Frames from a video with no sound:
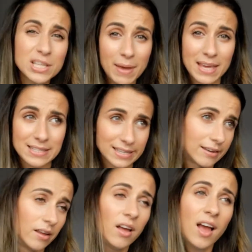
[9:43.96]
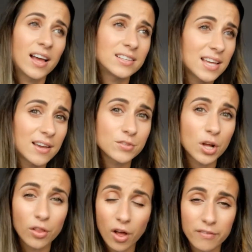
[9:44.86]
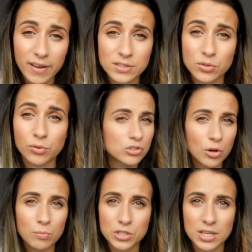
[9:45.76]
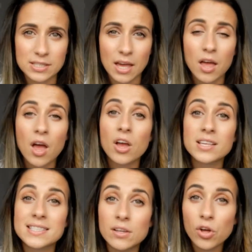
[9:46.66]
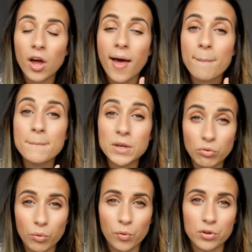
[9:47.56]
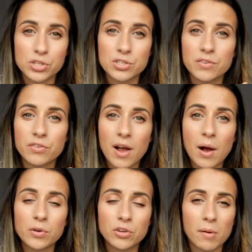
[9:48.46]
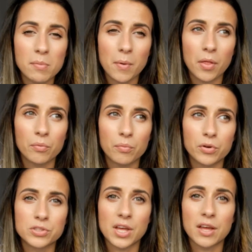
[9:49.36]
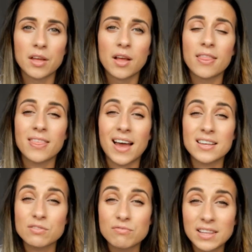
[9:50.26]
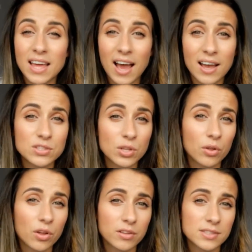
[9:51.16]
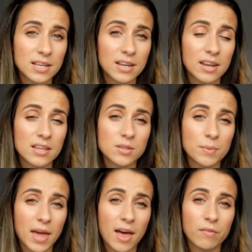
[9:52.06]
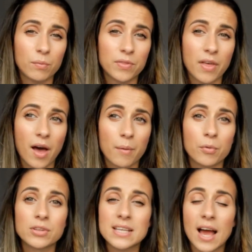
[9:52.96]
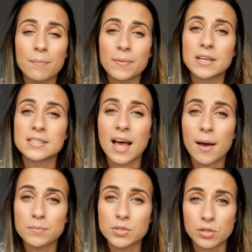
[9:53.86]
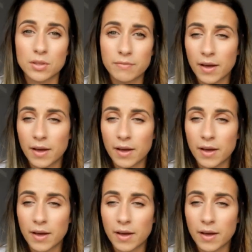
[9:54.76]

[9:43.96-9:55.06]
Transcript: is amazing and saves a lot of hassle, so much easier. Still can't have mineral water, so if you're out and you grab a bottle of water, that has a really high salt content in it, so be careful with that, but tap is absolutely